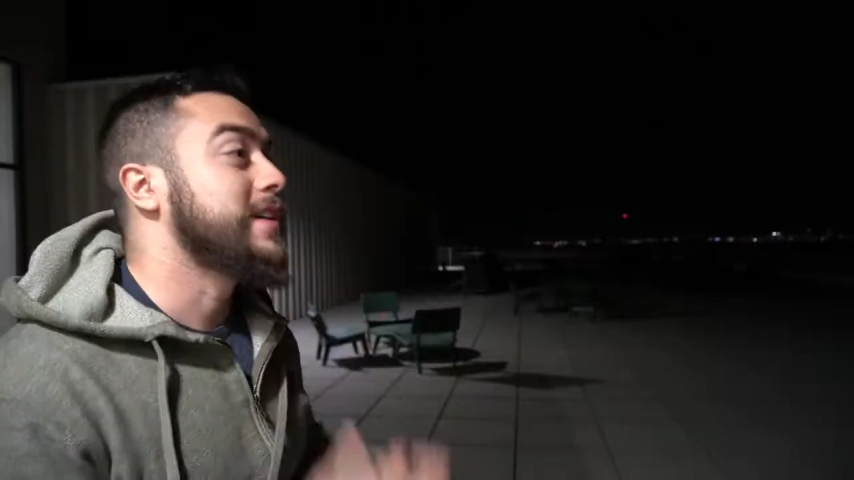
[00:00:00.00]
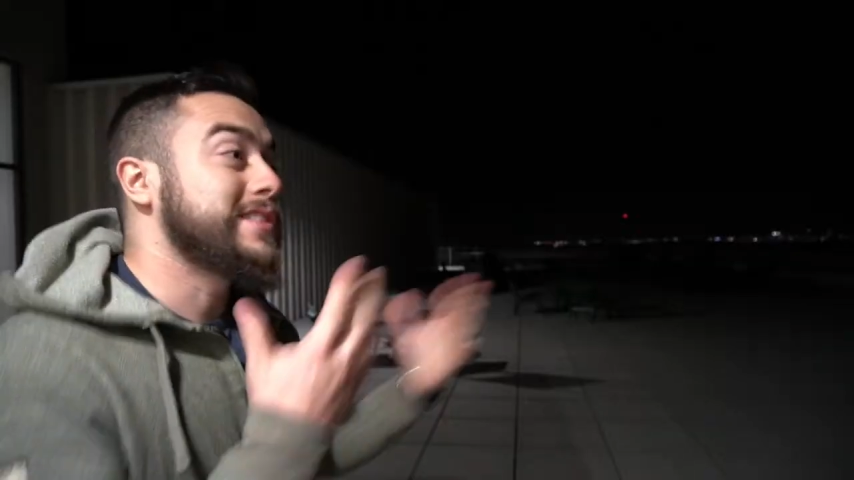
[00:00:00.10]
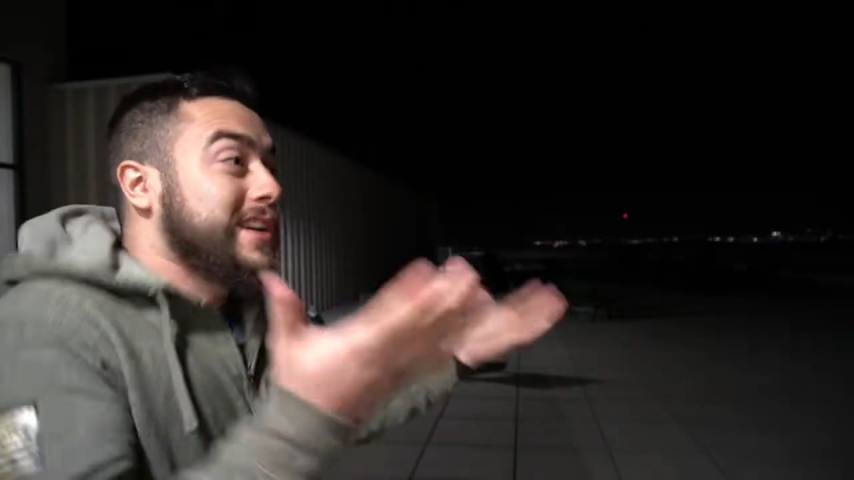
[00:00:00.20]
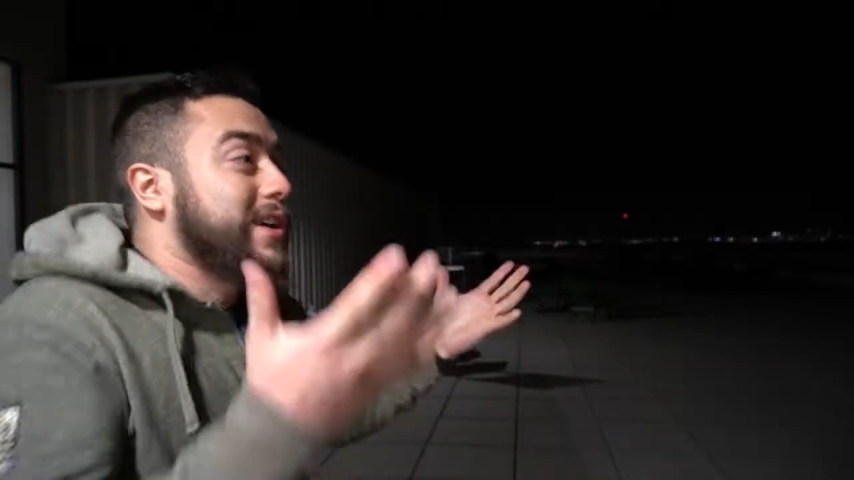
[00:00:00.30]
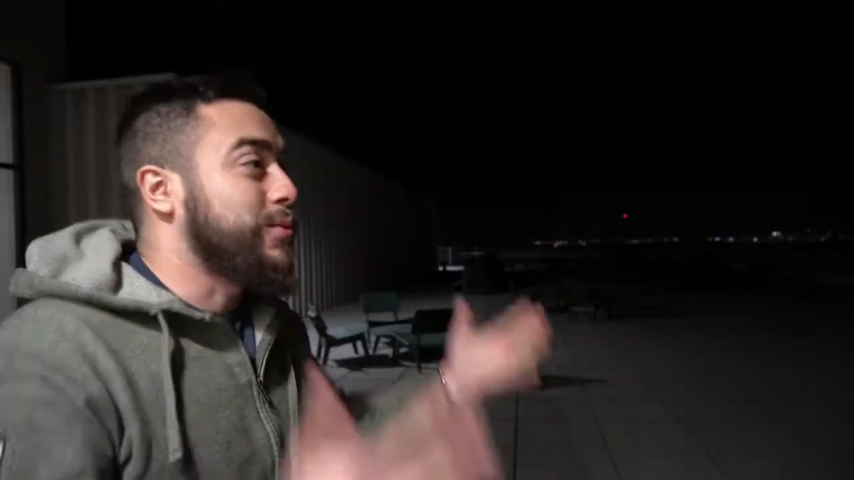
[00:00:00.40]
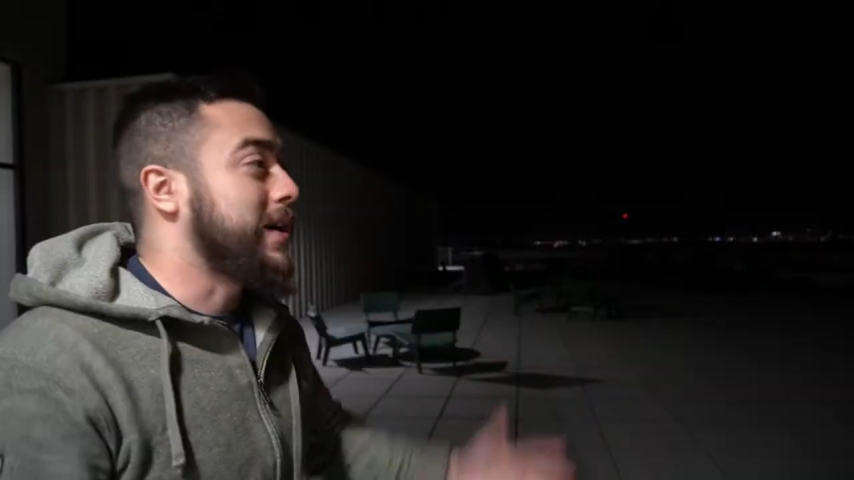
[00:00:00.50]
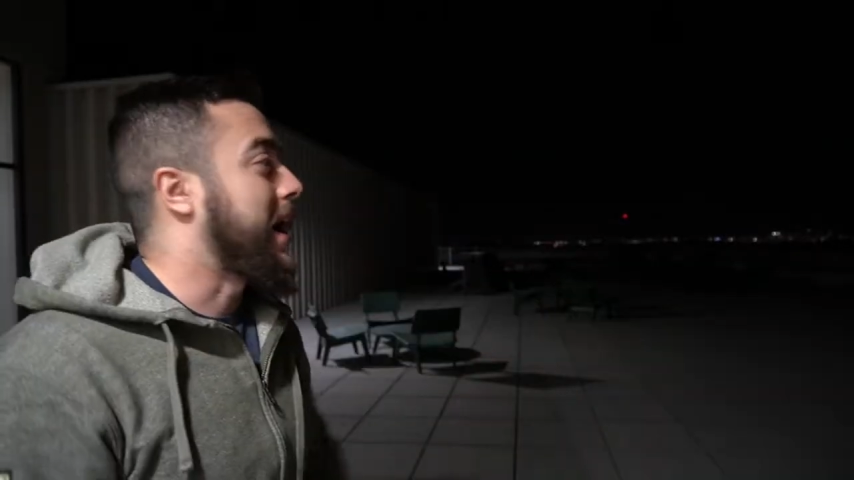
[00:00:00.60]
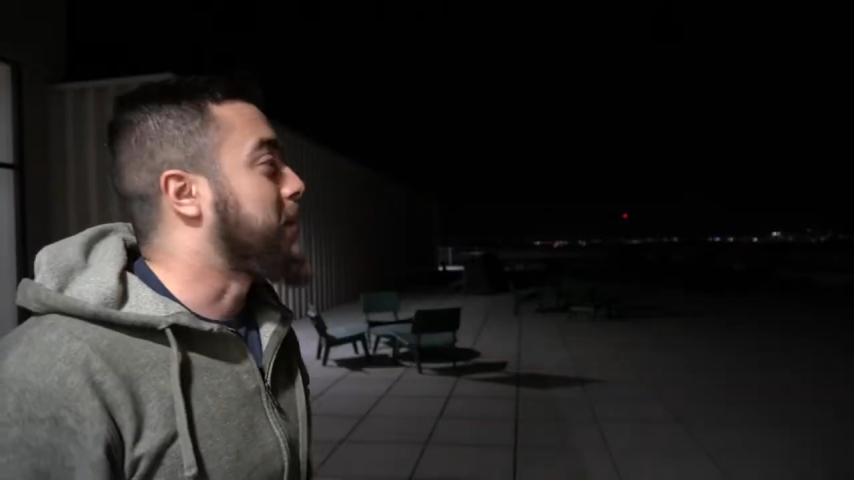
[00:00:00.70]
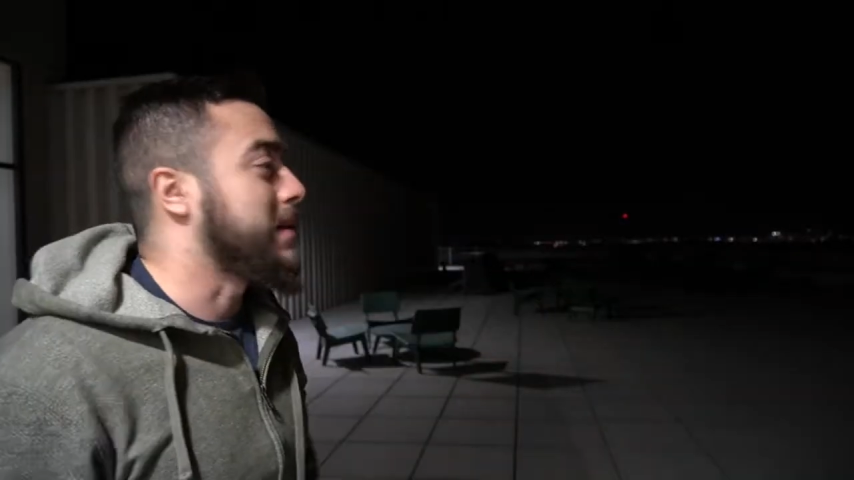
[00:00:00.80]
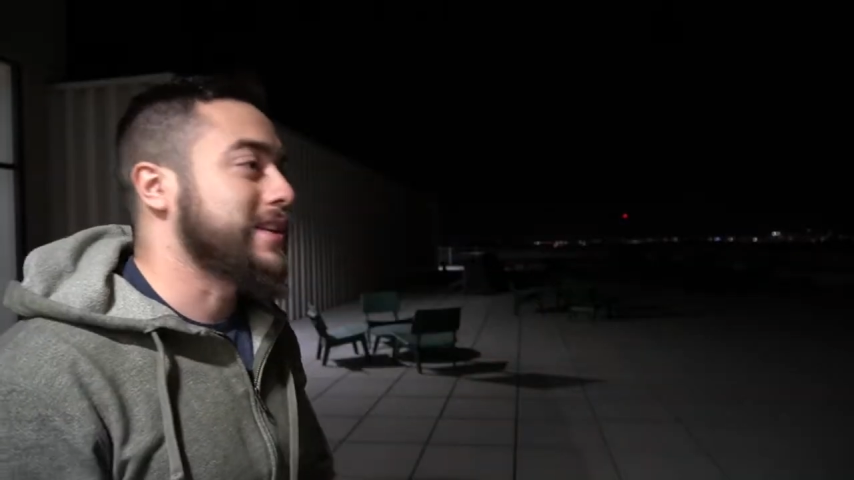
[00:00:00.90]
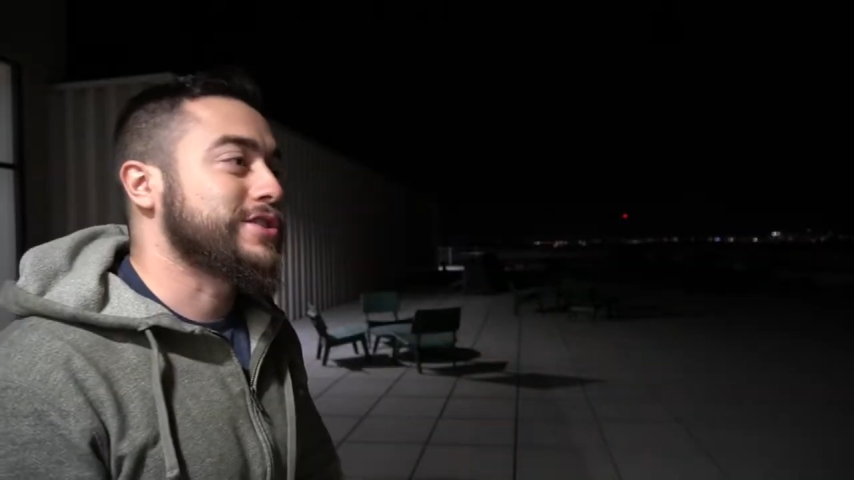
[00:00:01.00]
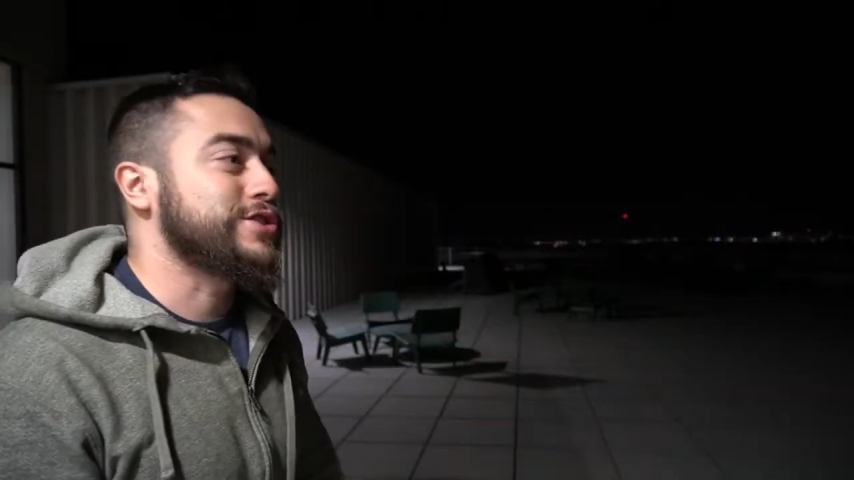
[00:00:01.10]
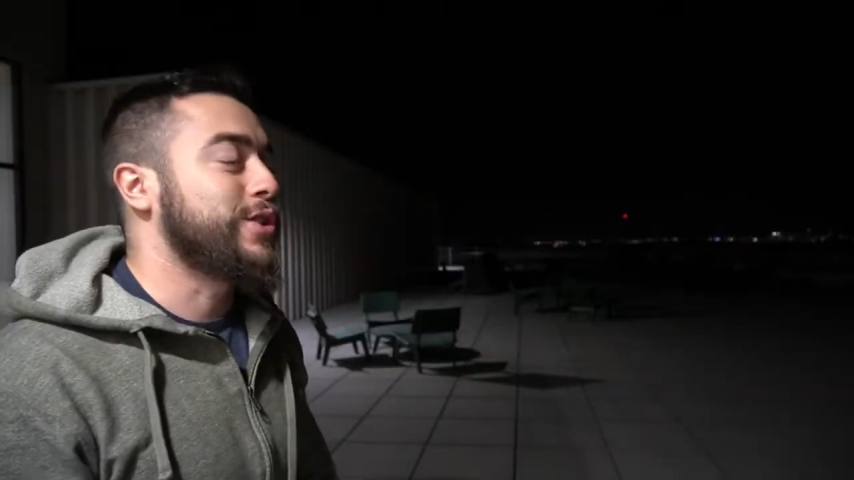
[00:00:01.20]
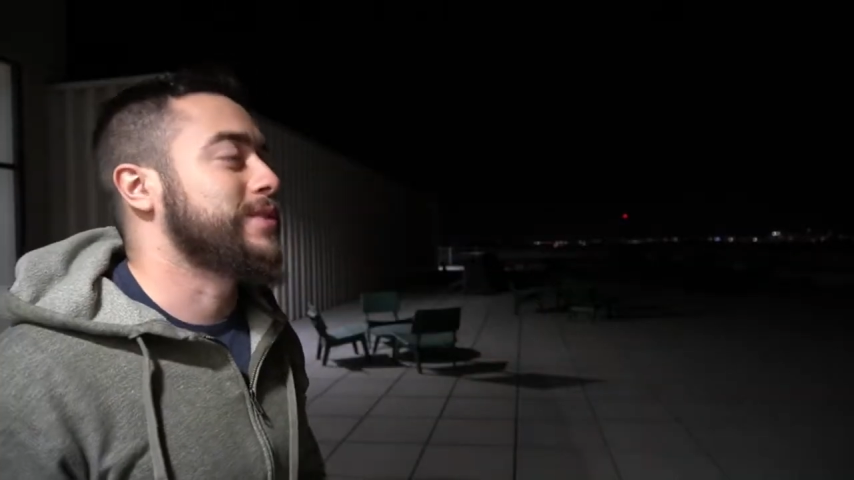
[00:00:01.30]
Tell you what, how about let's just go